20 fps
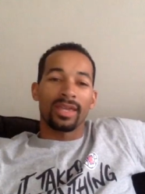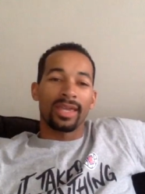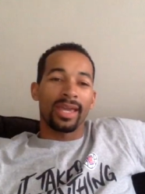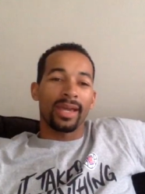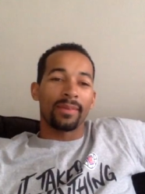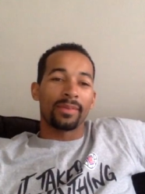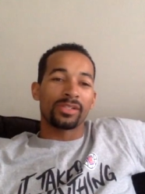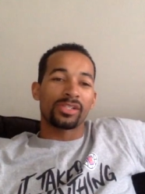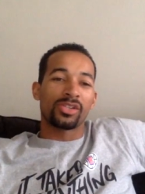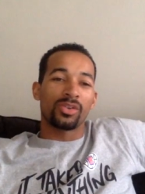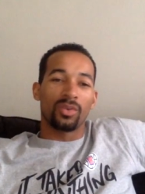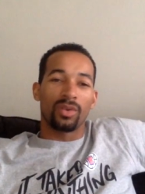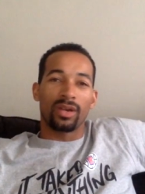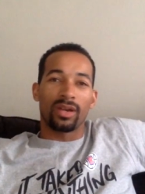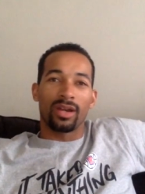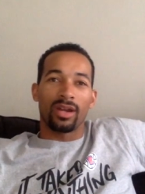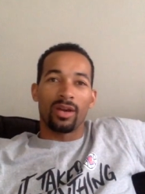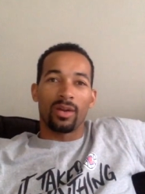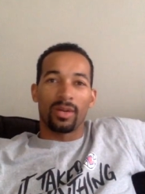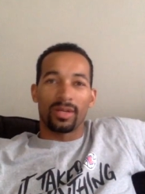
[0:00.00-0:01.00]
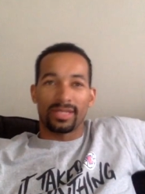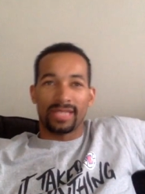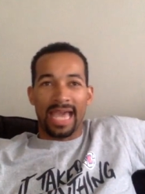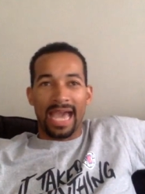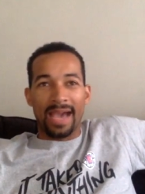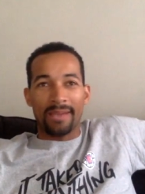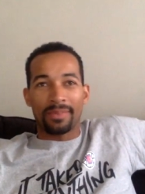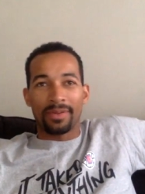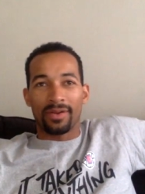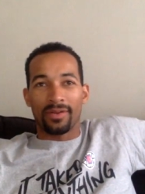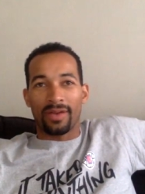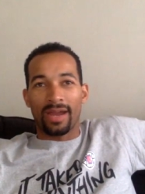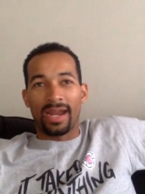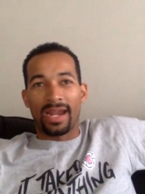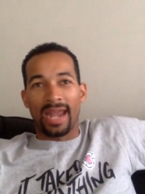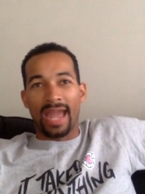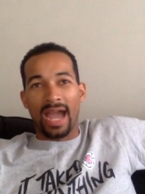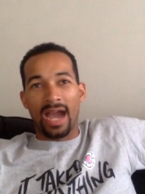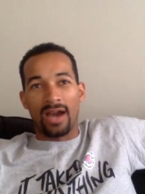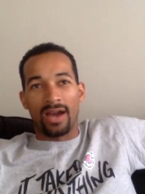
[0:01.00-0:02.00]
yeah, but you want to know what's happening
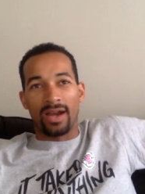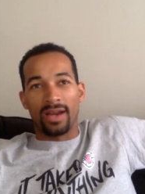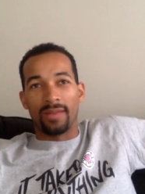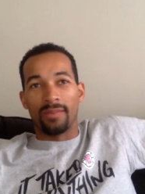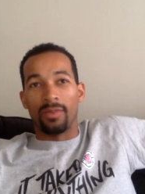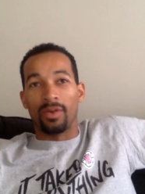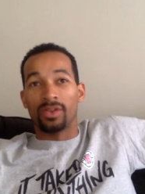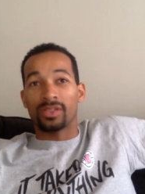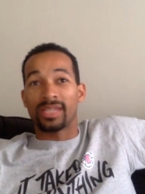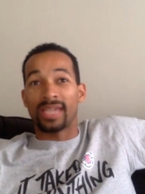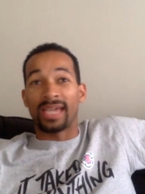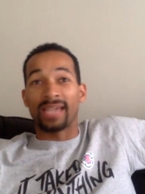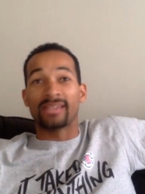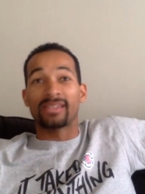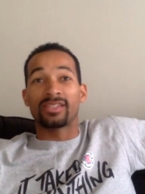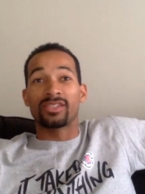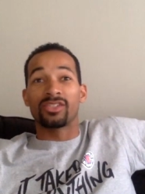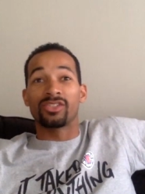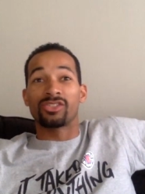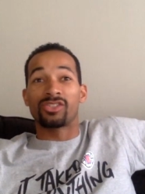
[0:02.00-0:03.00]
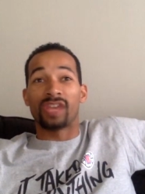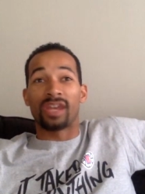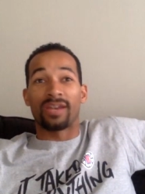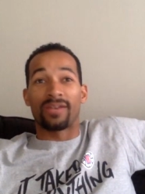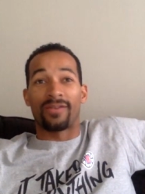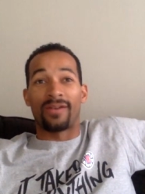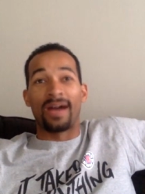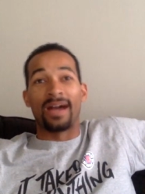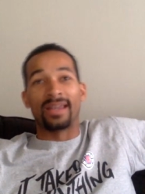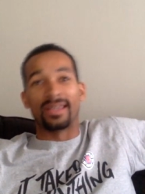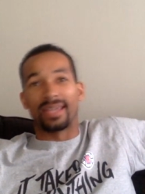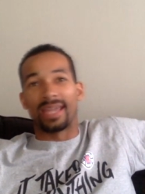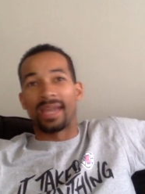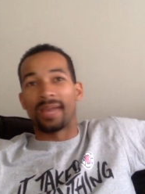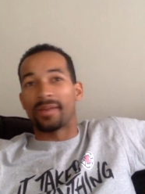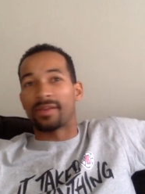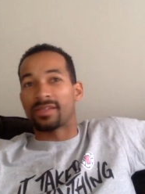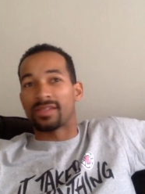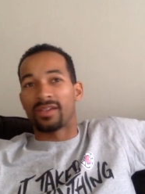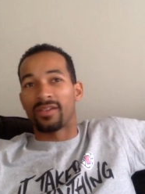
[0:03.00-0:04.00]
right now. and in most cases, you're trying to find the
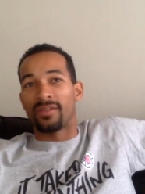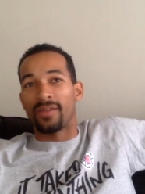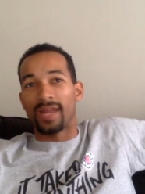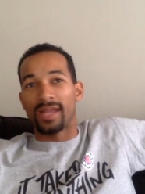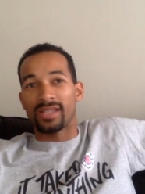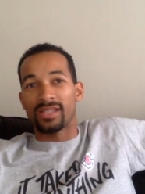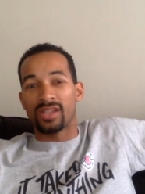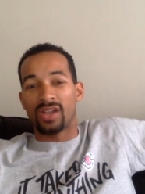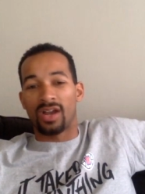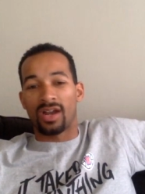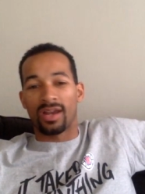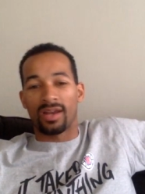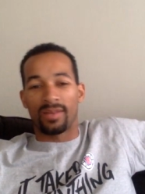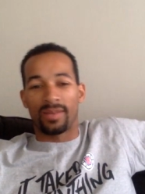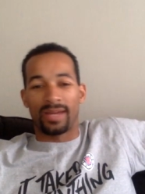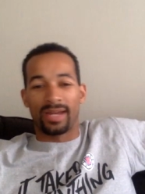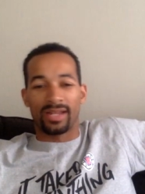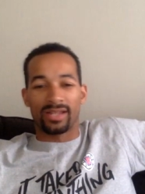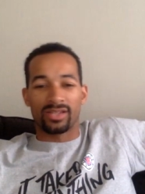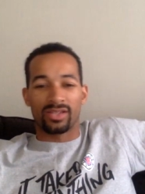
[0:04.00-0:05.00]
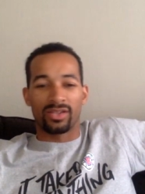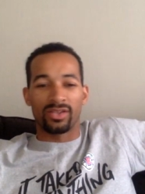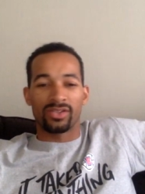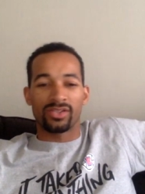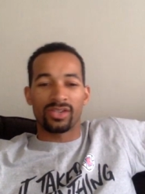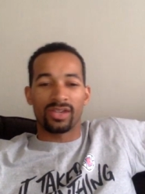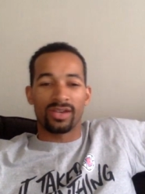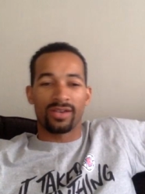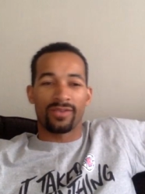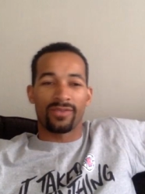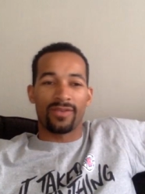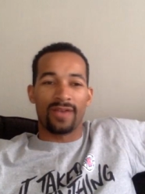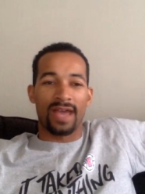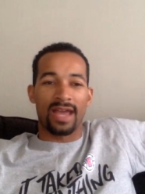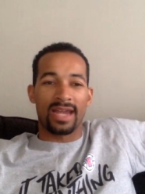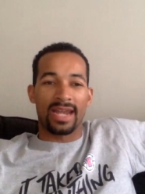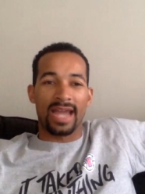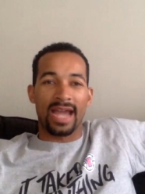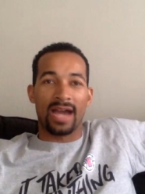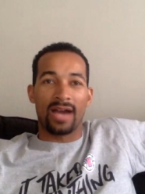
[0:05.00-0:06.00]
game because everybody's talking about it. So you're trying to
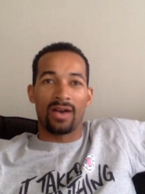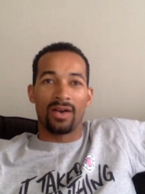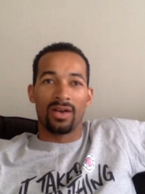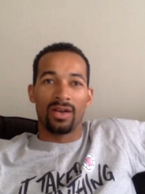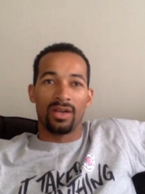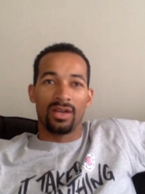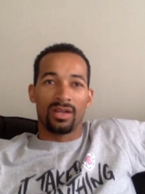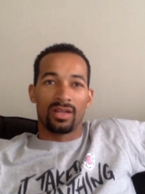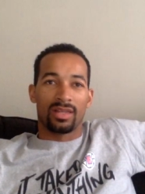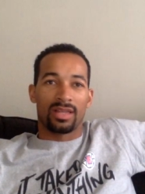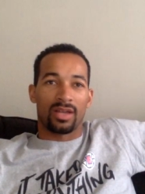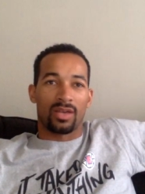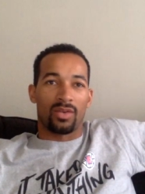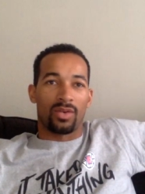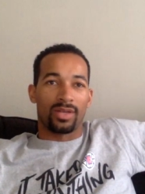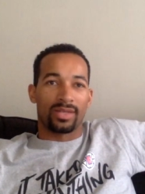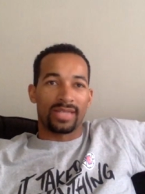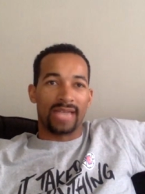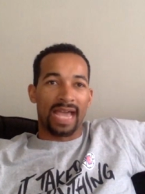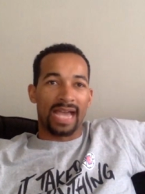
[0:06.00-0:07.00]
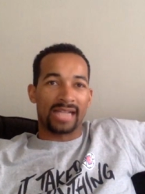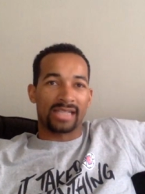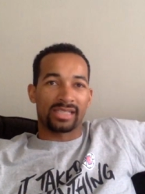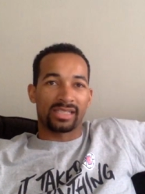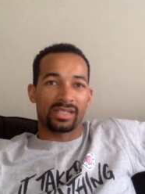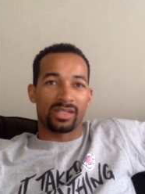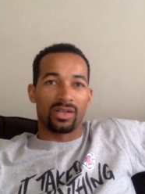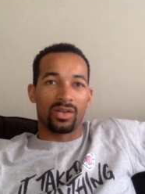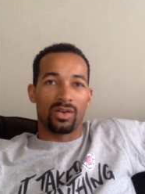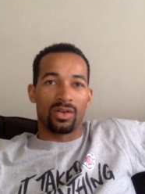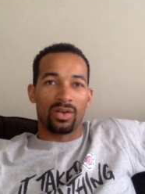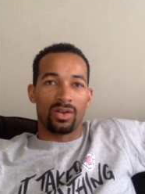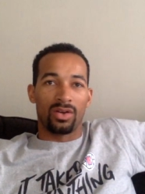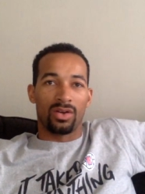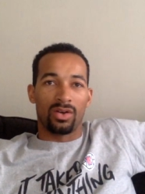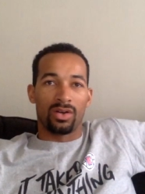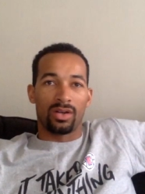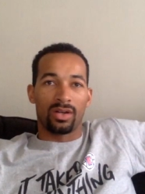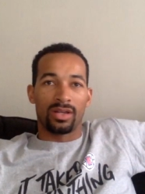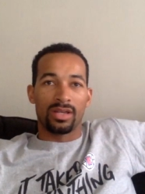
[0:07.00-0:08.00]
find out like what's actually going
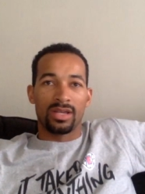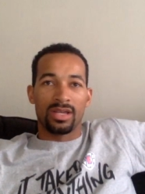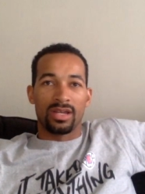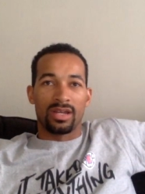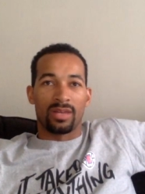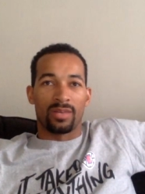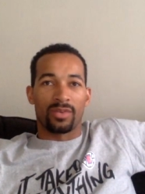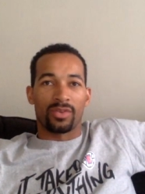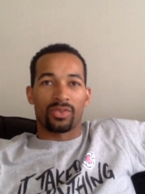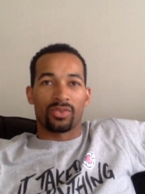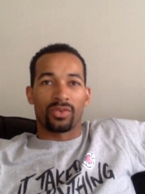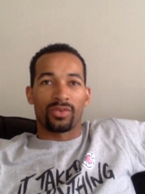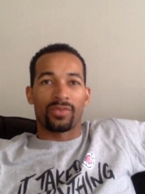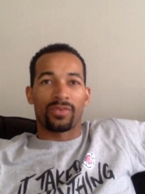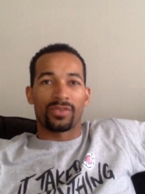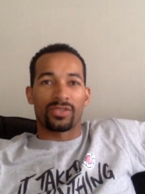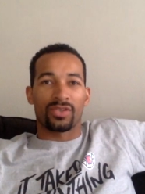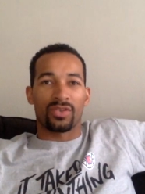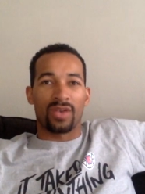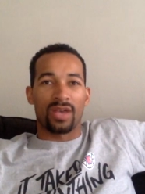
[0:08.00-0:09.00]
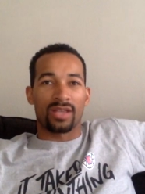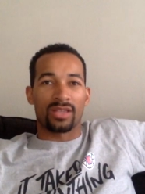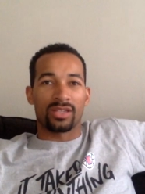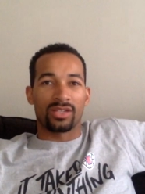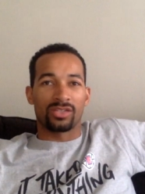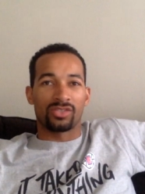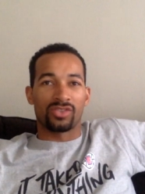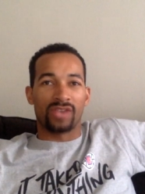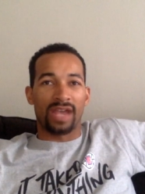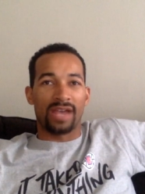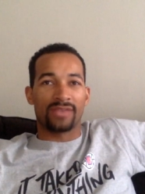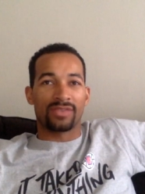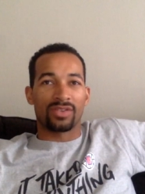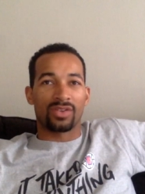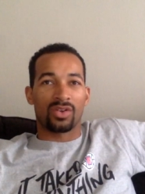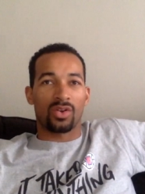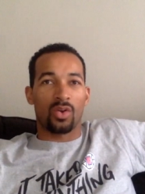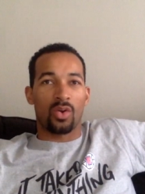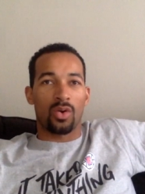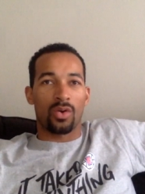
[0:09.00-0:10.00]
on. Number three for Toronto drives
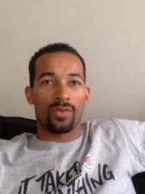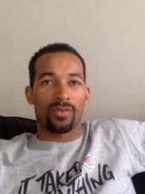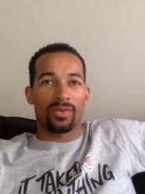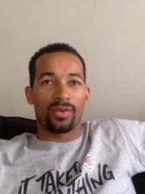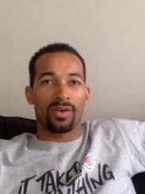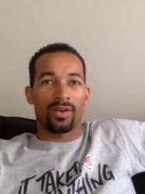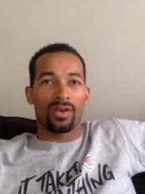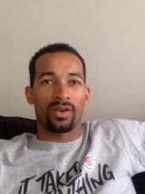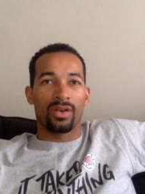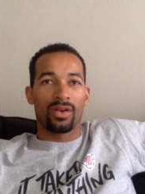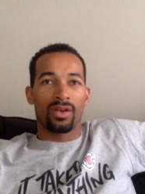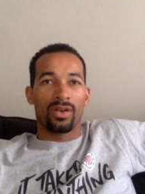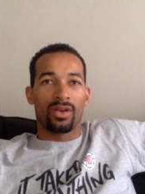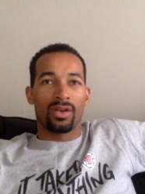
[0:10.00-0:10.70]
on Korver,